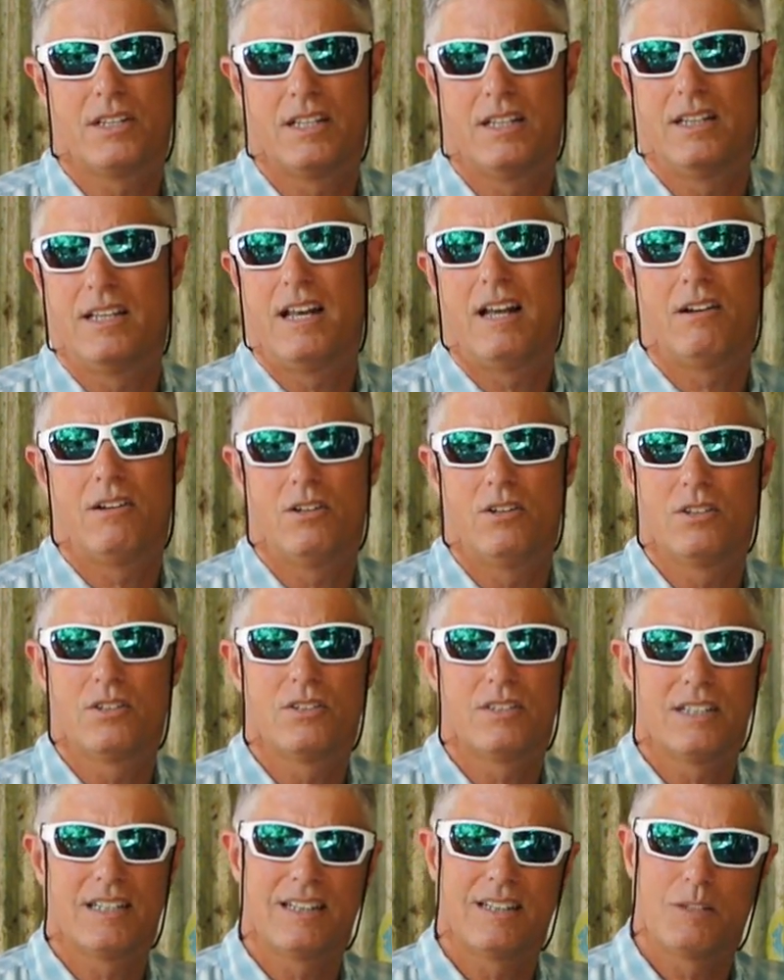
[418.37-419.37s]
and then that
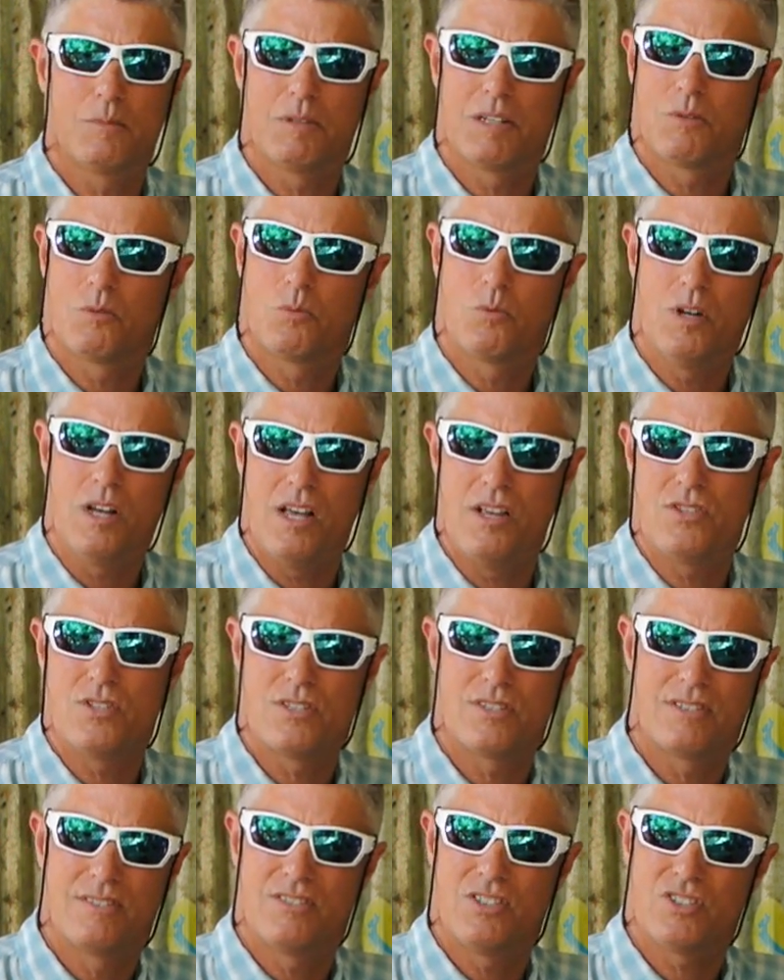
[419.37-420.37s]
hook will get a little bit of
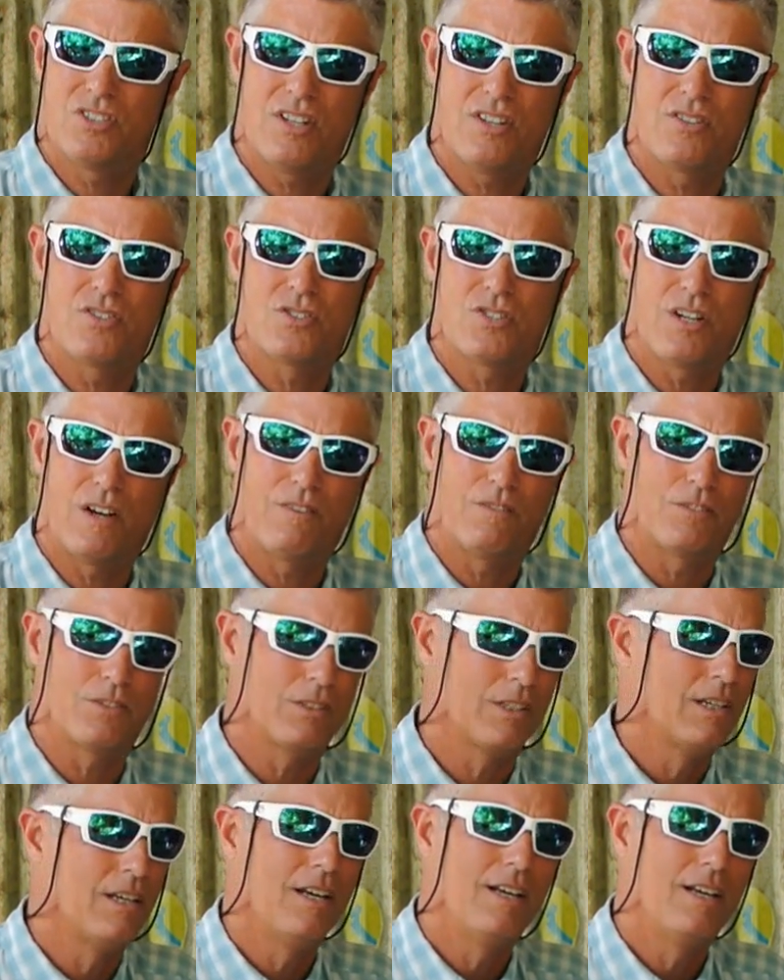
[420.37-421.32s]
rust just on the surface.